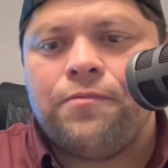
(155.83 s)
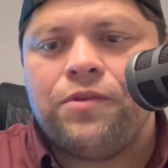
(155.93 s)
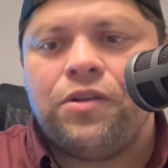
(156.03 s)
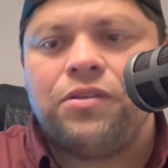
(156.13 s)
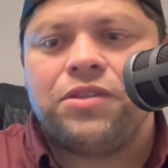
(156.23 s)

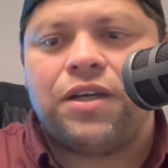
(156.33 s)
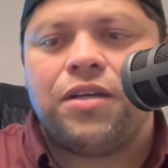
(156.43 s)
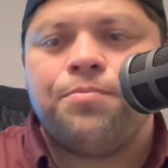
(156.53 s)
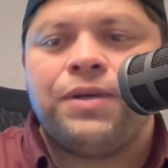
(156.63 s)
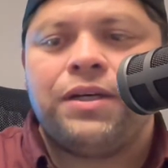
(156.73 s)
I'm gonna talk
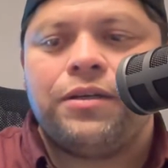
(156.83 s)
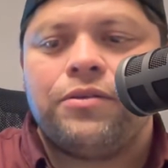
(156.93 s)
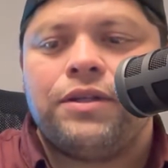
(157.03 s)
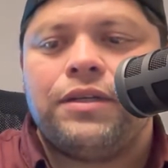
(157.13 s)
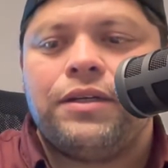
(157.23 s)
about
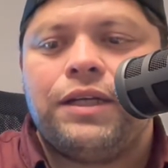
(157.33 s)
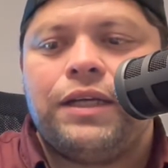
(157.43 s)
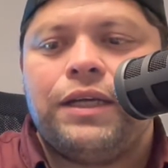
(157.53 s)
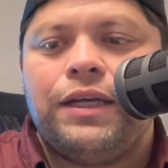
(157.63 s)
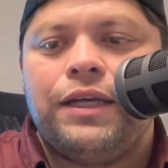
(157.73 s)

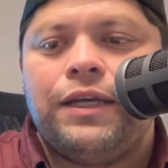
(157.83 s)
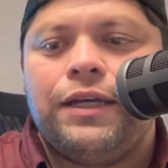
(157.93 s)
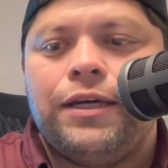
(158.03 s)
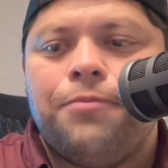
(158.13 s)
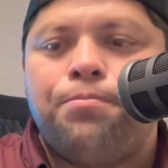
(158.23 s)

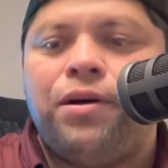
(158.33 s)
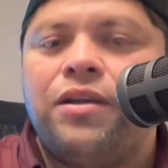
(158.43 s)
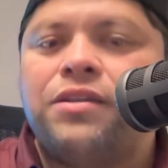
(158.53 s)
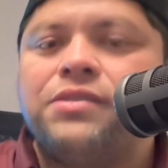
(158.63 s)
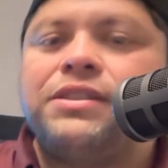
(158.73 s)
a
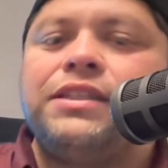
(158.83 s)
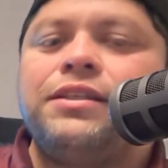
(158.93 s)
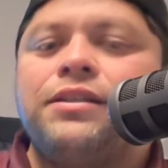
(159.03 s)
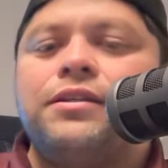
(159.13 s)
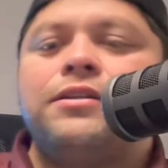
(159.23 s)

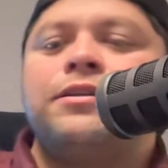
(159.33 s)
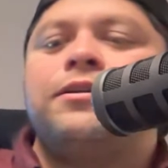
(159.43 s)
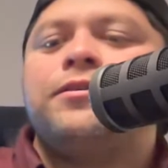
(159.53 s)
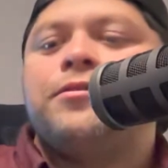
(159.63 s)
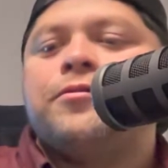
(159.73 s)
policy
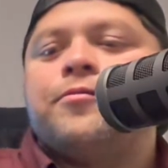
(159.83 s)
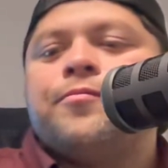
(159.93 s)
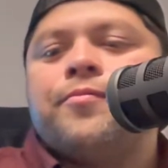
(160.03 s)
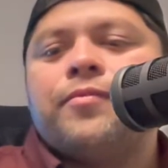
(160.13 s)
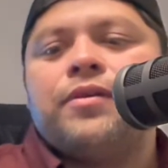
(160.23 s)

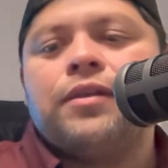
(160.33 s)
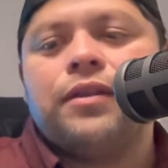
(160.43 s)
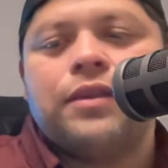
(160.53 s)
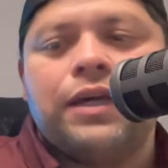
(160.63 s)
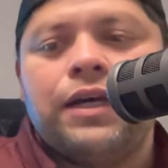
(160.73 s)

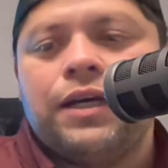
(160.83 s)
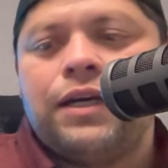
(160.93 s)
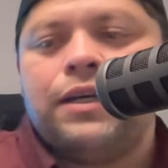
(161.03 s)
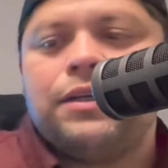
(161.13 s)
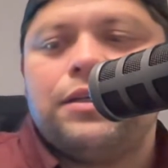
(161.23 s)

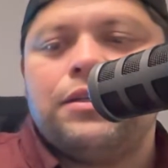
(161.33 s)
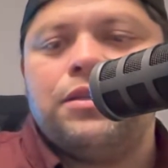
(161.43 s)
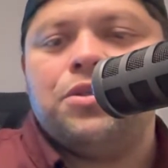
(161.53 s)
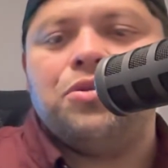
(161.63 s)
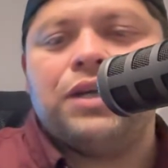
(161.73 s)
that
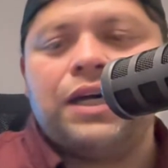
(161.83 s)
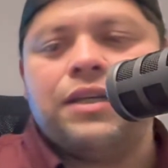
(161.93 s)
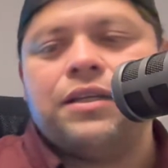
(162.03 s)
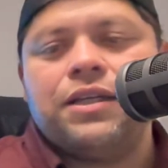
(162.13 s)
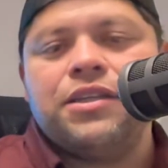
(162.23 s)

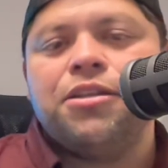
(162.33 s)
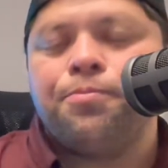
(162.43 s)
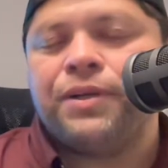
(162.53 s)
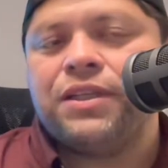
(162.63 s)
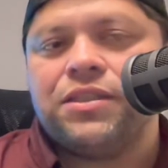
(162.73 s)
United
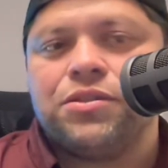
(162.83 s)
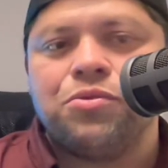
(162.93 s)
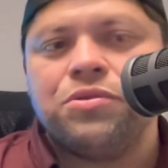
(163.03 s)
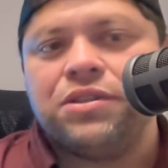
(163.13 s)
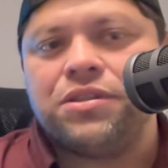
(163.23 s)
Independent
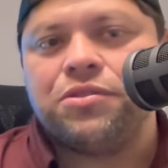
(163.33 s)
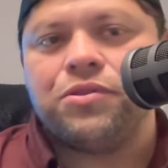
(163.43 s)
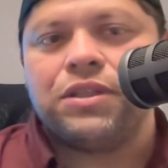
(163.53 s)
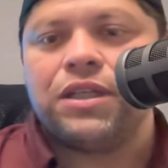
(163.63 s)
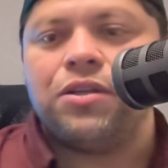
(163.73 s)
School
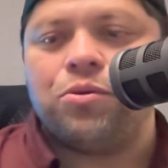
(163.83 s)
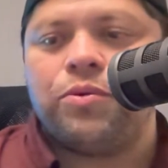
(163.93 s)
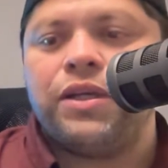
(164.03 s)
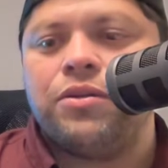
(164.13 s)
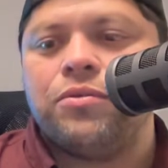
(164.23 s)
District in
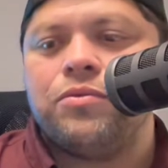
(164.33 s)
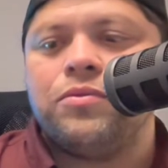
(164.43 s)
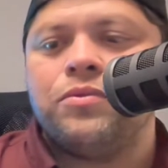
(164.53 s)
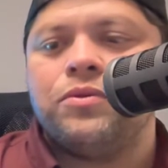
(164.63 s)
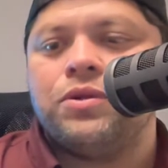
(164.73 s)
Laredo
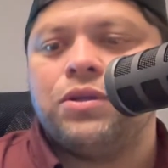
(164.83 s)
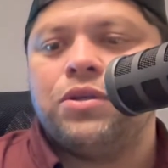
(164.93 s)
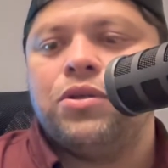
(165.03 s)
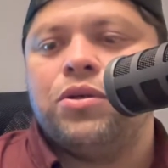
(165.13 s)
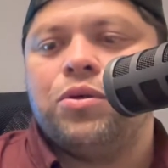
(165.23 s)

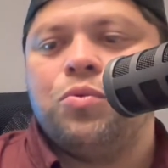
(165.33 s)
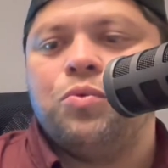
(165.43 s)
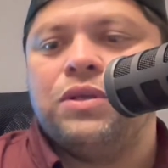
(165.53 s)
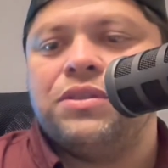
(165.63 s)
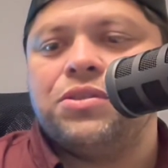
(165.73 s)

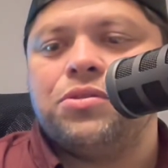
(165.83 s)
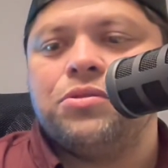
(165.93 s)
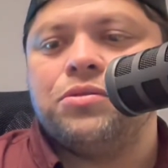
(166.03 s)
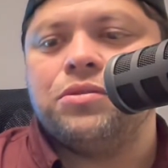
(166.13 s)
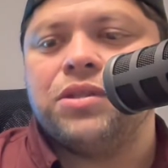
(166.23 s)
wants
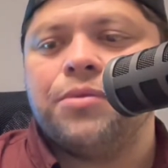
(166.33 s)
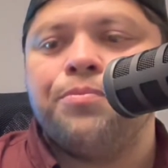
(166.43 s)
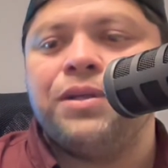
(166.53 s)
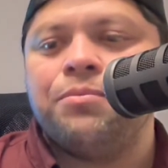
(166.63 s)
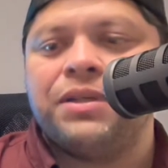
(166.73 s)
to
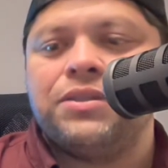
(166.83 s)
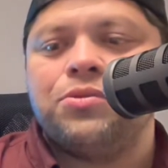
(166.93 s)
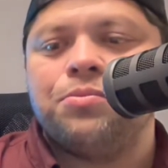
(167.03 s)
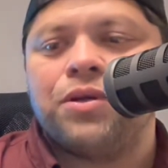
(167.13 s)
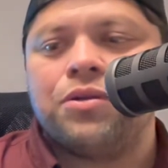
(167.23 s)
implement
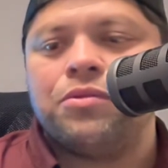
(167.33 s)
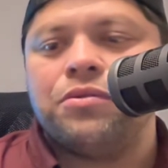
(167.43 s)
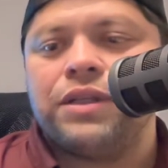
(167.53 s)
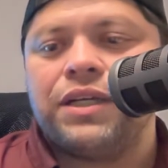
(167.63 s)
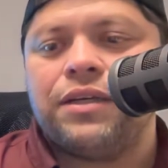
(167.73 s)
tomorrow.